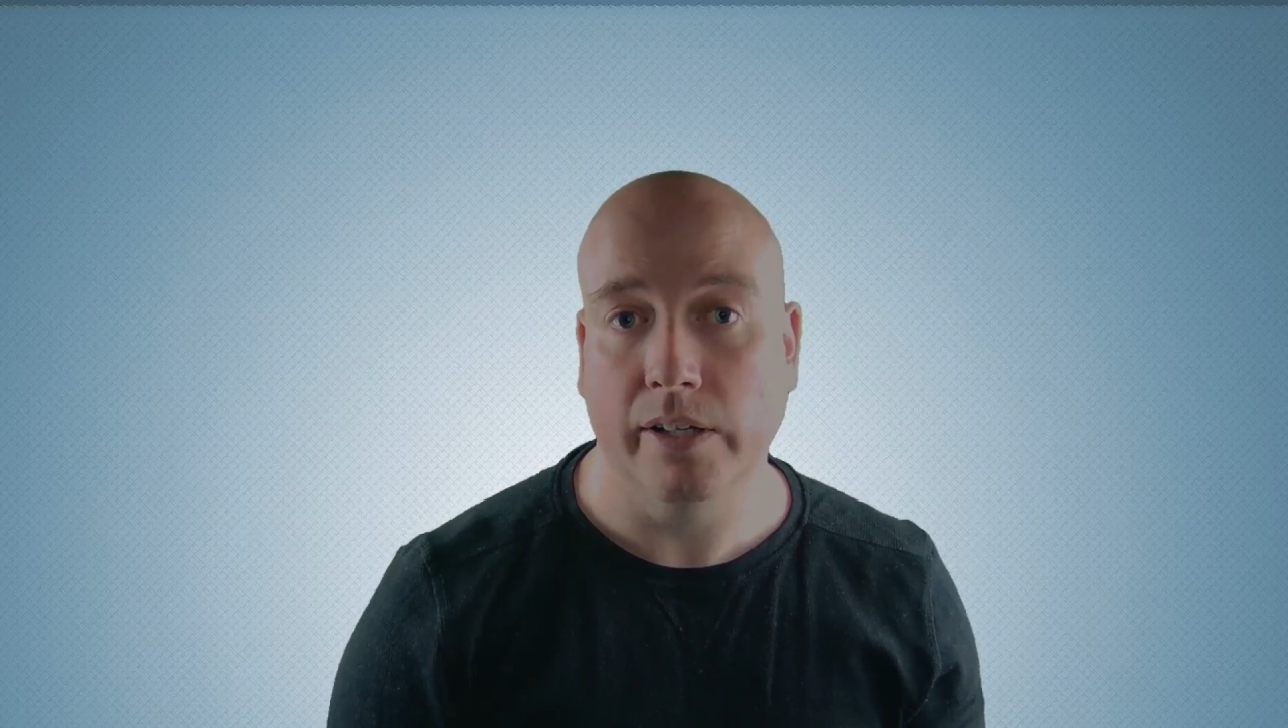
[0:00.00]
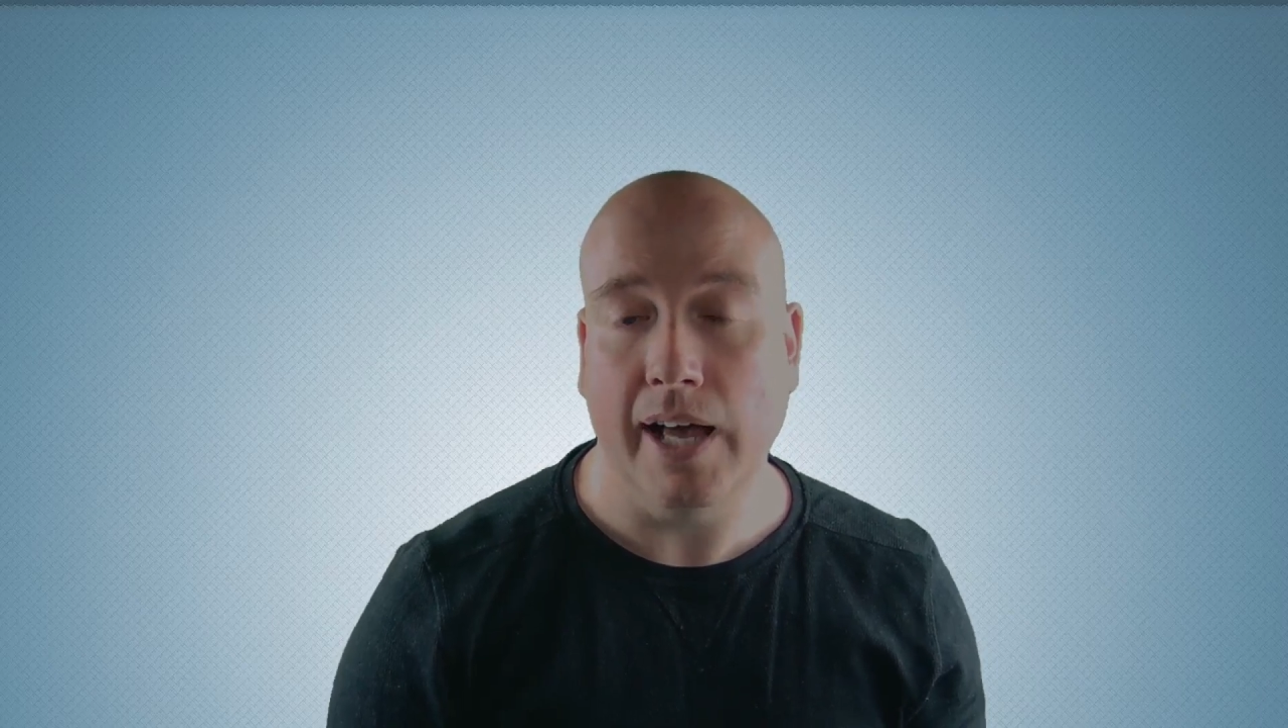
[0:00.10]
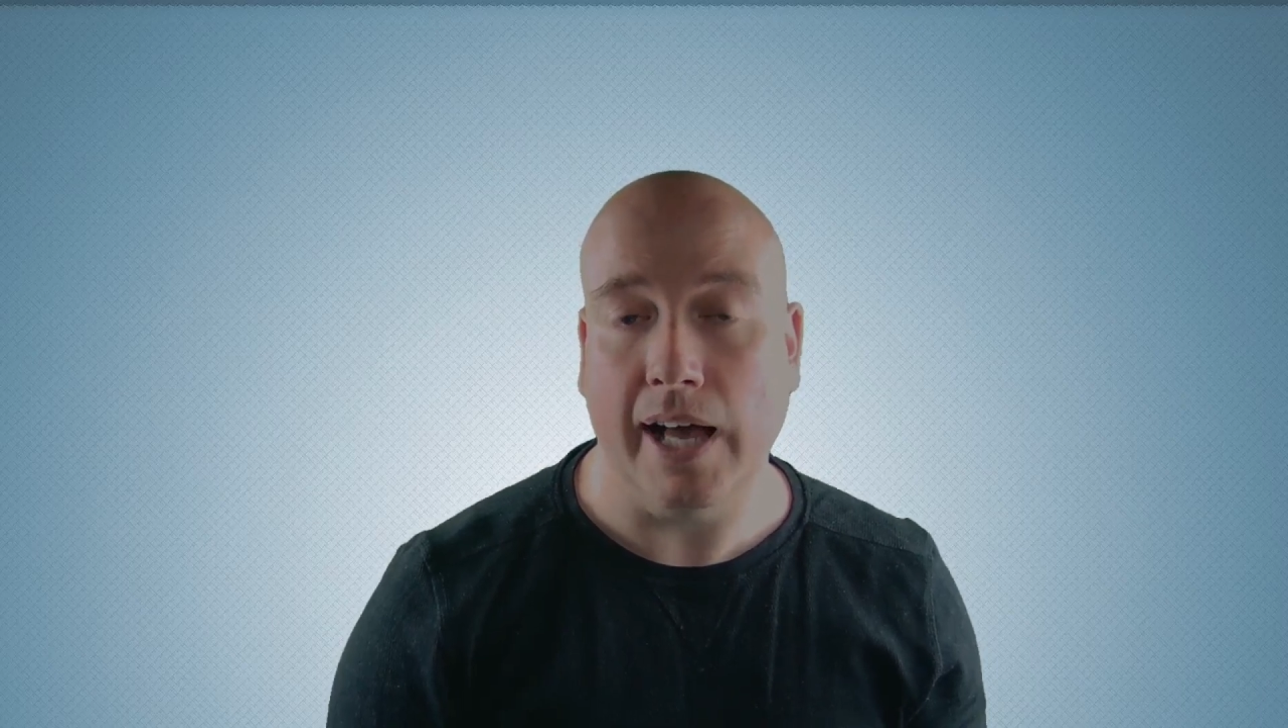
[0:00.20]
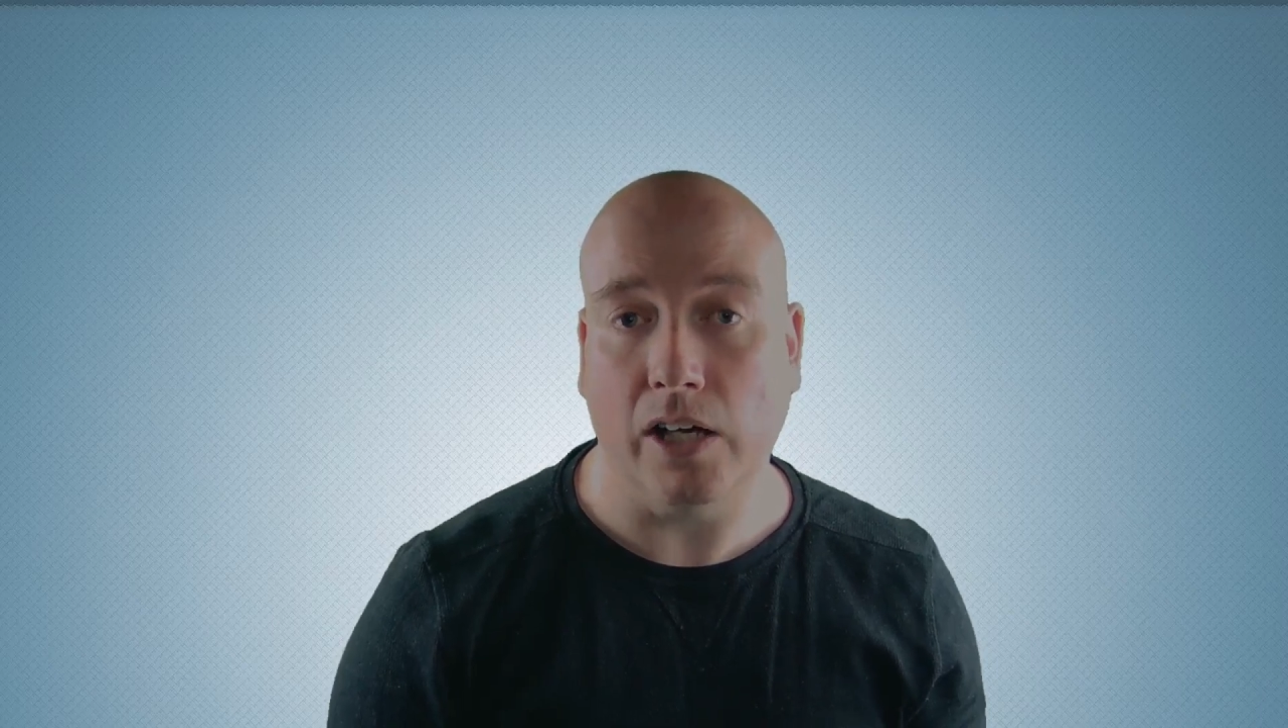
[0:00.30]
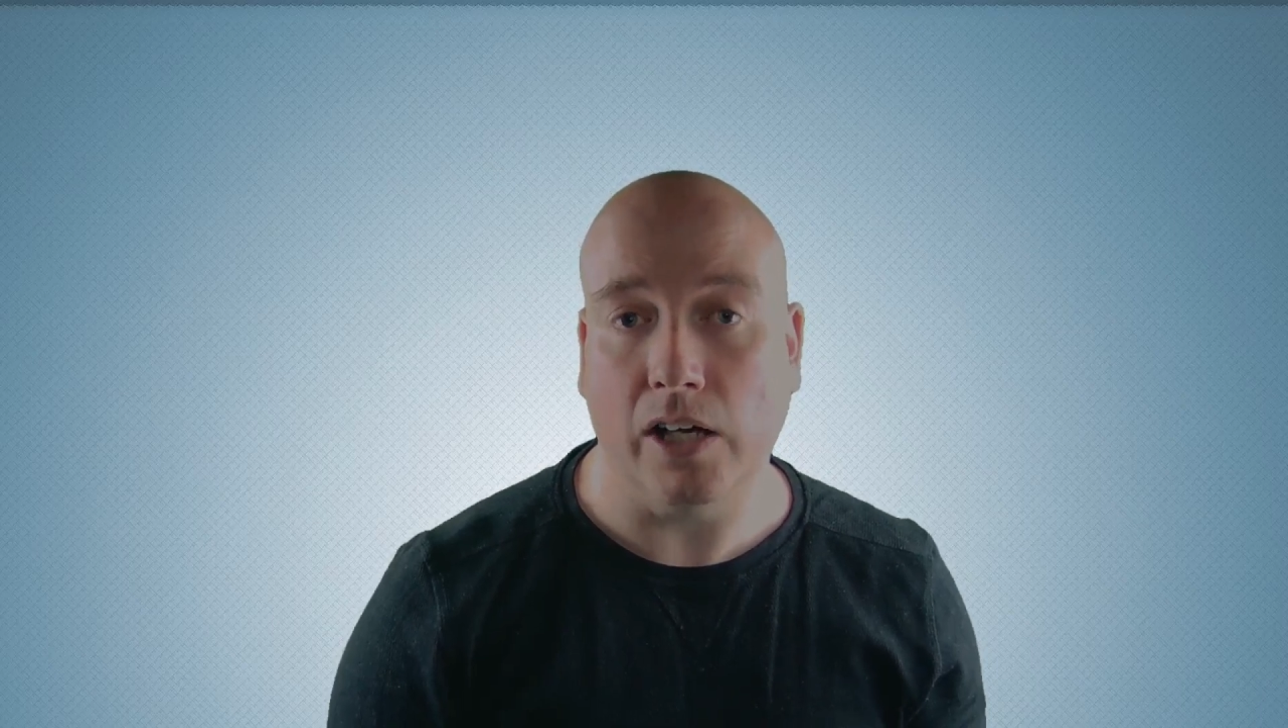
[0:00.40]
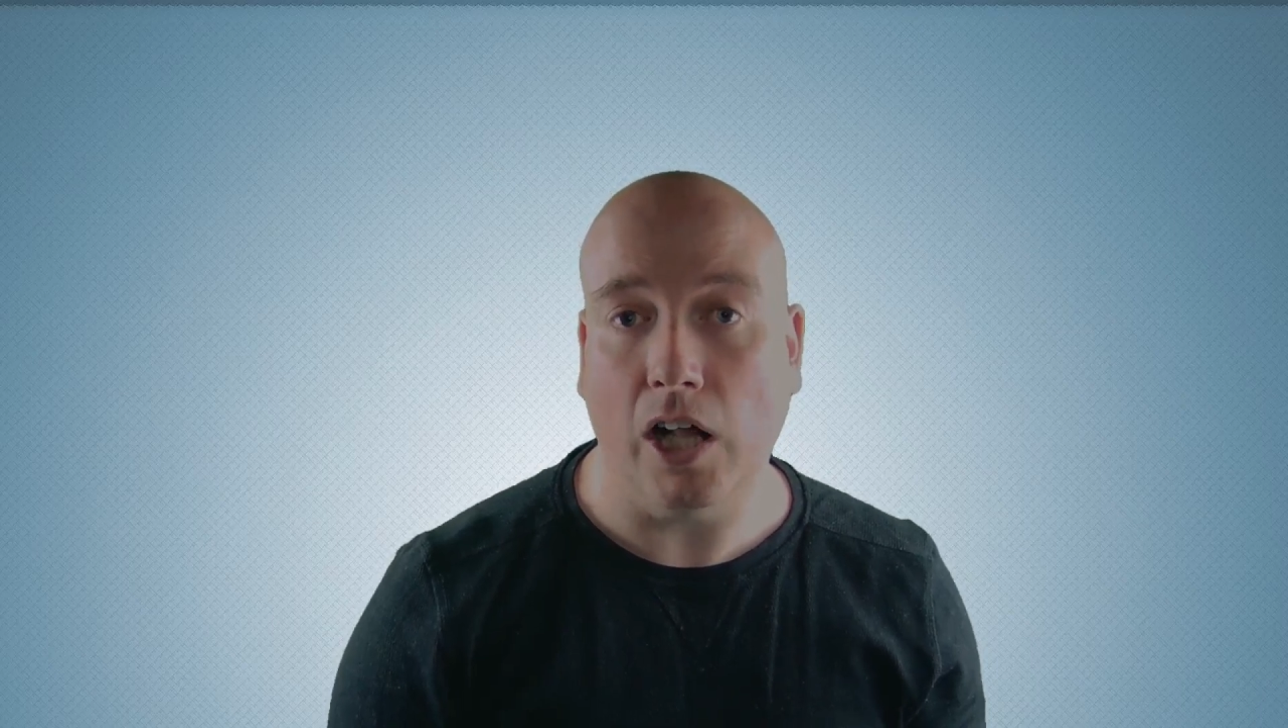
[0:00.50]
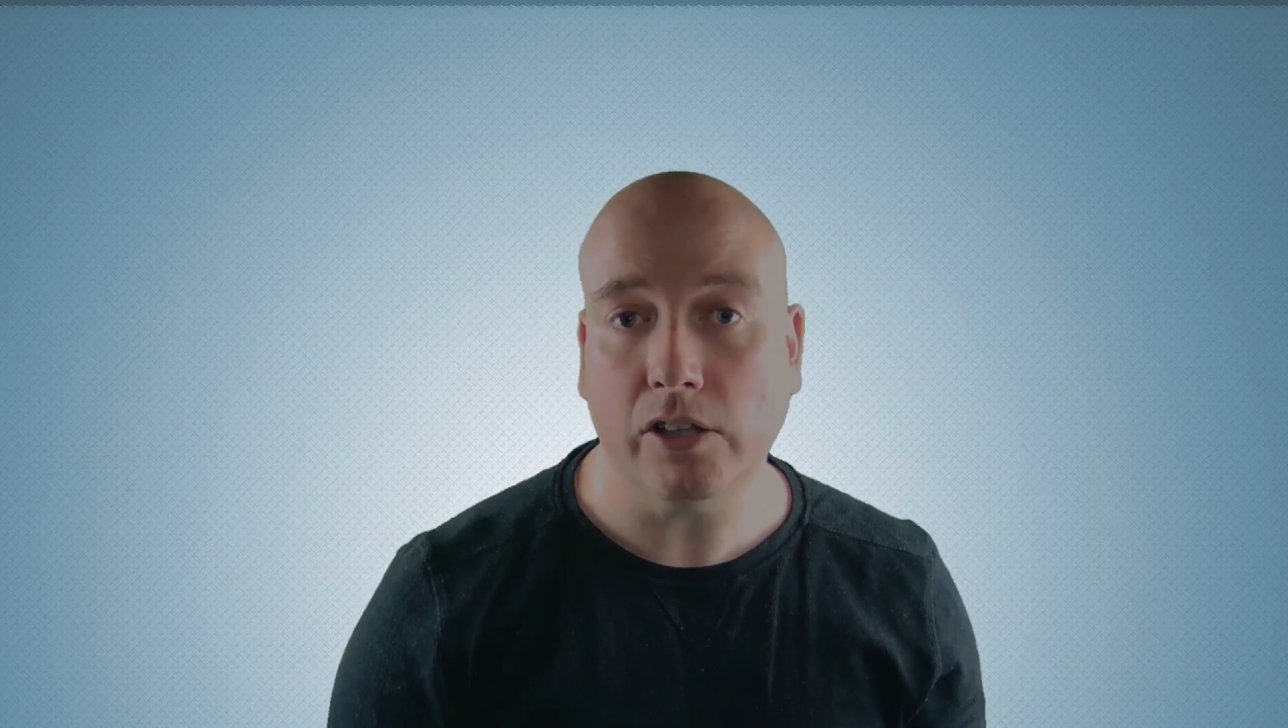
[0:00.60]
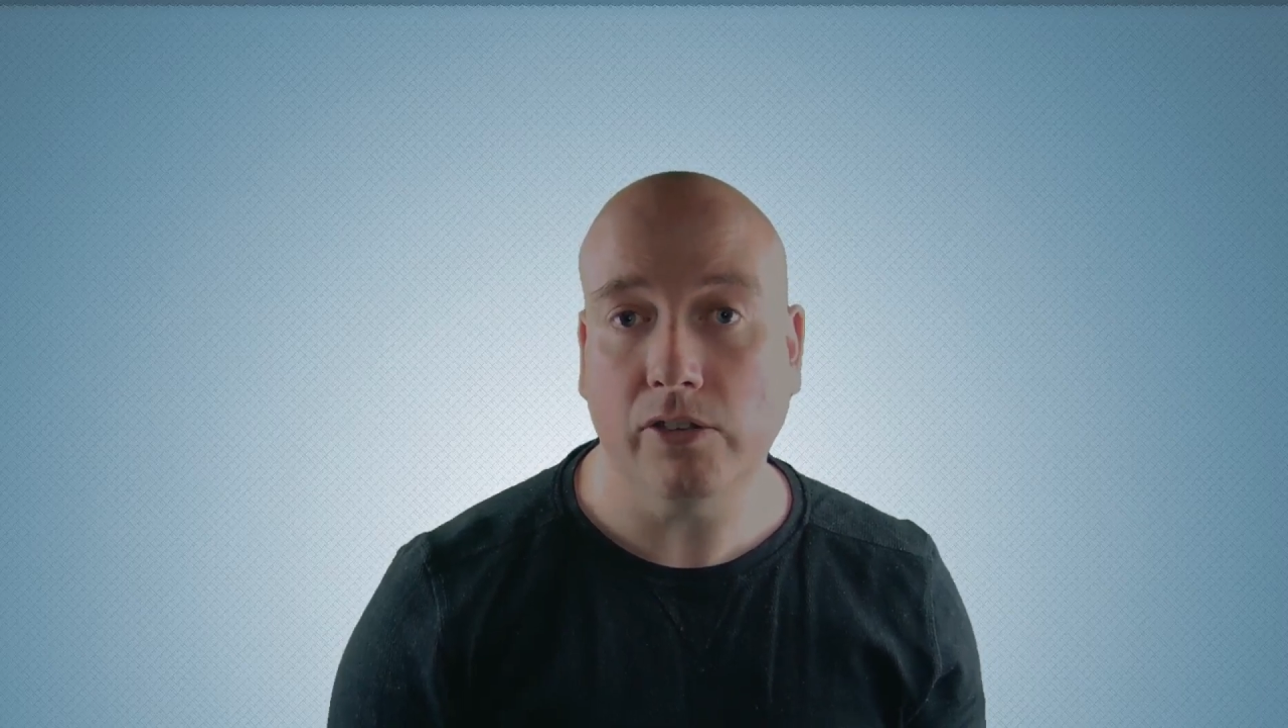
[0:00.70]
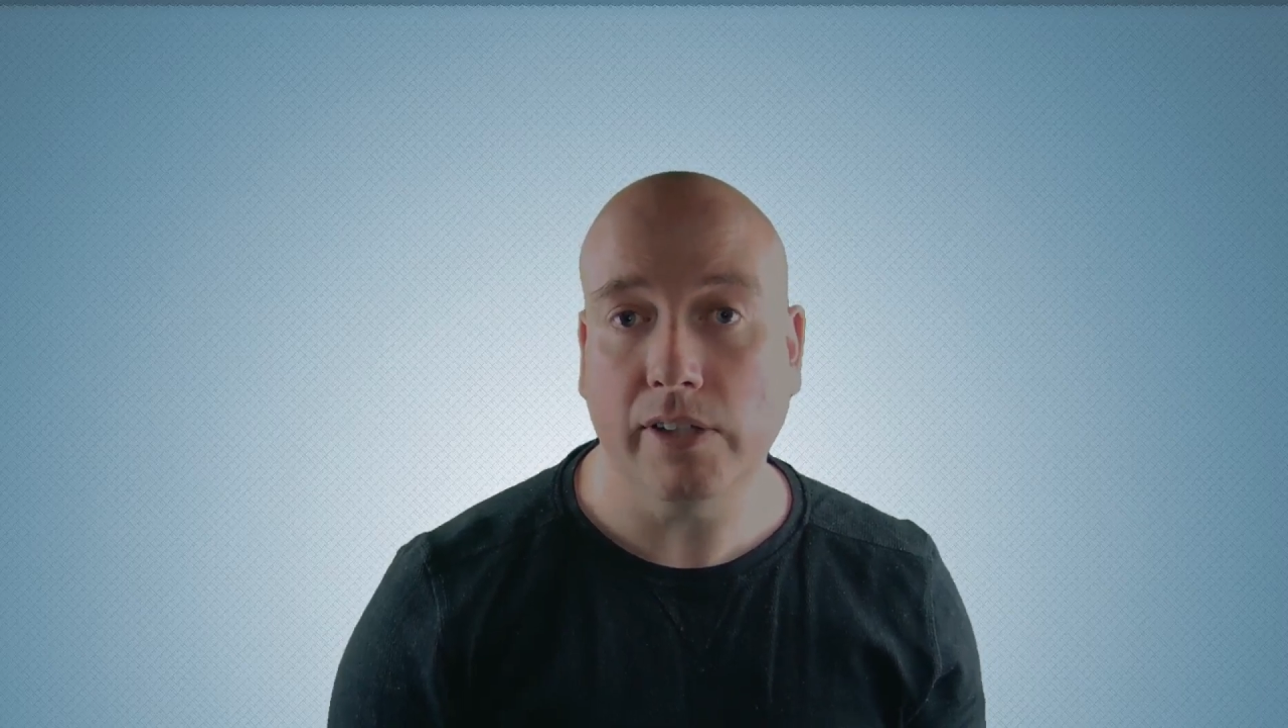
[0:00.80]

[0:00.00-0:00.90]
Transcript: and Kotler and